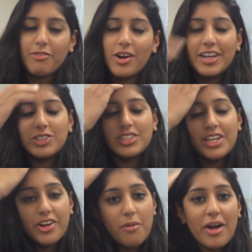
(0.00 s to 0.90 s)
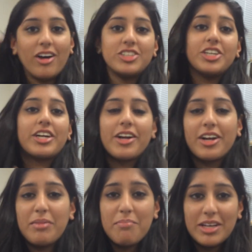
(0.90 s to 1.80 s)
not interested in neurobiology, you're
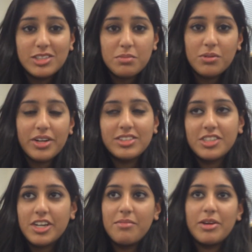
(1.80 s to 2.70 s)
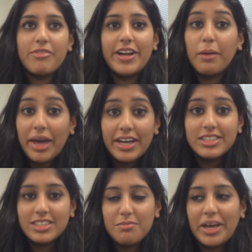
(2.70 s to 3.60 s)
going to be miserable because you're going to be reading
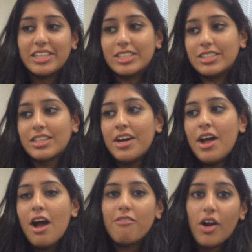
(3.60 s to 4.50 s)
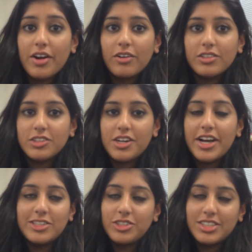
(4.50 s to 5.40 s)
pages and pages of articles you're
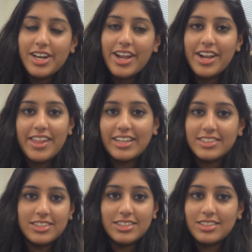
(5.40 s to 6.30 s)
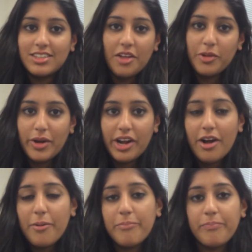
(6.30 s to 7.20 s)
not interested in, and that's just not the way to
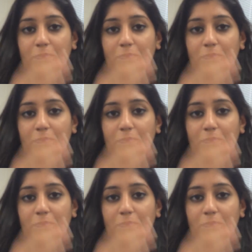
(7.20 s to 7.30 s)
go.